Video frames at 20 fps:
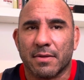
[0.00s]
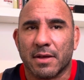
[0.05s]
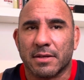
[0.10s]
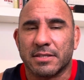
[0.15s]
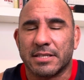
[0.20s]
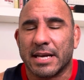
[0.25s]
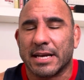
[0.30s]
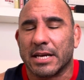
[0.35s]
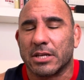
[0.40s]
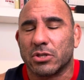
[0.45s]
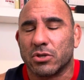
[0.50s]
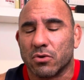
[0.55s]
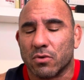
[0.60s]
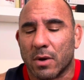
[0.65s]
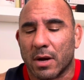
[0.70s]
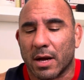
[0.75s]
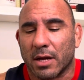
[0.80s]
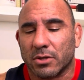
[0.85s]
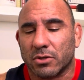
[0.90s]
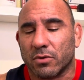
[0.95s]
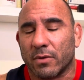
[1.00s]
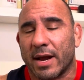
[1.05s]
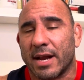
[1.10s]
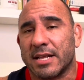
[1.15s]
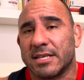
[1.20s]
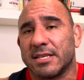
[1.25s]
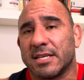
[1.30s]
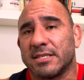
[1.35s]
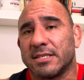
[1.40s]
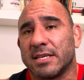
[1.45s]
ticket to
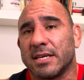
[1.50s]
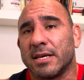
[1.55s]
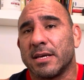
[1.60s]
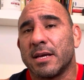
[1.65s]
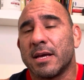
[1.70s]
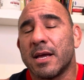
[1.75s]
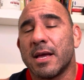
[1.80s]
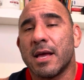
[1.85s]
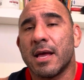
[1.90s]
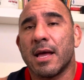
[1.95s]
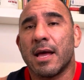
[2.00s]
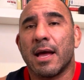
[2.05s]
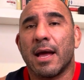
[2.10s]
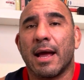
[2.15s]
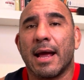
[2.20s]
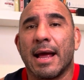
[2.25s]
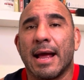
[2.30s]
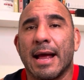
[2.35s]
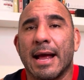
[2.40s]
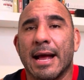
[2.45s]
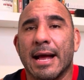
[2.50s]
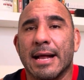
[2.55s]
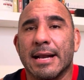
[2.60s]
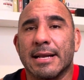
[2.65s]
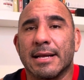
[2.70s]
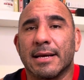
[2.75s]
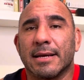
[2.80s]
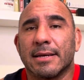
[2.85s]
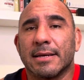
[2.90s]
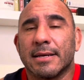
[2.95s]
ADCC,
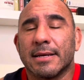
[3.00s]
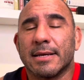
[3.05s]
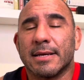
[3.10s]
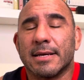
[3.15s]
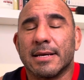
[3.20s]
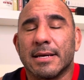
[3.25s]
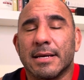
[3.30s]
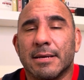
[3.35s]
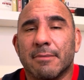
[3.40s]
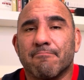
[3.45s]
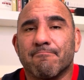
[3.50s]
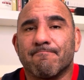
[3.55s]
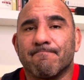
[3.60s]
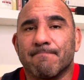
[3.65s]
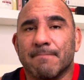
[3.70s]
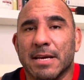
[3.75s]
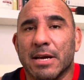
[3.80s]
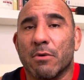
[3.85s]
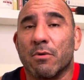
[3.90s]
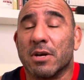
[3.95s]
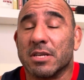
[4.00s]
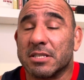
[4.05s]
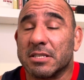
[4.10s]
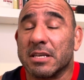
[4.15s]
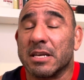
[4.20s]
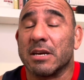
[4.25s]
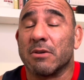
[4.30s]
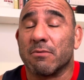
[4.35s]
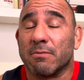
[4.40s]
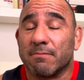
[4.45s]
and I was
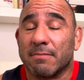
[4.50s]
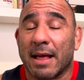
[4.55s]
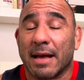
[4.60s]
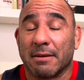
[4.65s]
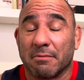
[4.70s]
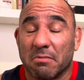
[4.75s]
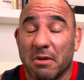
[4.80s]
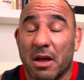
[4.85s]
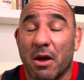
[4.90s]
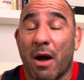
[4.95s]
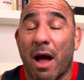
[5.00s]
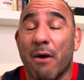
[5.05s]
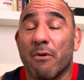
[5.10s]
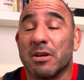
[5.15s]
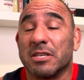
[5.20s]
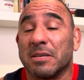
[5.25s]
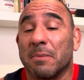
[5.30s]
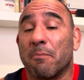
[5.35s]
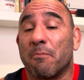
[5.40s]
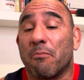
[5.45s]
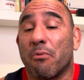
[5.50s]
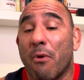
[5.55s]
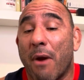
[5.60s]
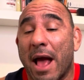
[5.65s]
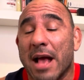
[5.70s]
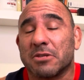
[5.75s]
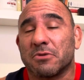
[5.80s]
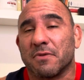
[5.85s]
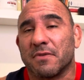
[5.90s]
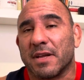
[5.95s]

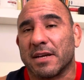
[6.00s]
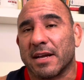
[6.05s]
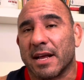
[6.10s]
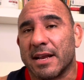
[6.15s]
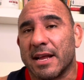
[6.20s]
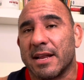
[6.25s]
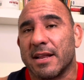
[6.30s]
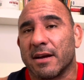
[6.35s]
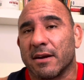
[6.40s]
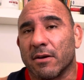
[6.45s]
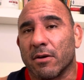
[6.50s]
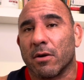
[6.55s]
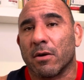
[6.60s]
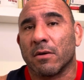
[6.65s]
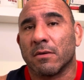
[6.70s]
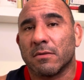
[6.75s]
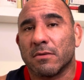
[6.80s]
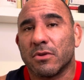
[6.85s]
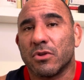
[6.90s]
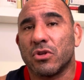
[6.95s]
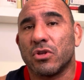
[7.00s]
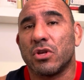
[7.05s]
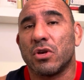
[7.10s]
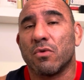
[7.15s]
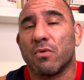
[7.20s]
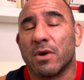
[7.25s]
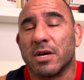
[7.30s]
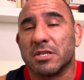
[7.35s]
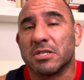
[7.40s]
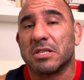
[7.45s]
impressed with the Canadian girl. She
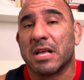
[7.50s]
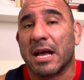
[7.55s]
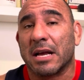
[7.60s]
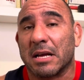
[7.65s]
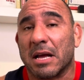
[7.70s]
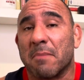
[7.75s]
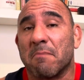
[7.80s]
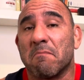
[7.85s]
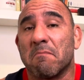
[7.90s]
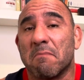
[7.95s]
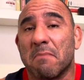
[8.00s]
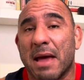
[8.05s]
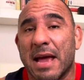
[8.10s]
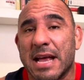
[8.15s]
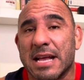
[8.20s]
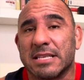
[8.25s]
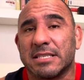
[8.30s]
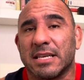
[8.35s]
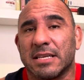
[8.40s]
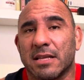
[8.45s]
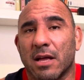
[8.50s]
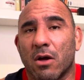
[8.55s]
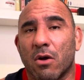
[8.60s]
was like amazing the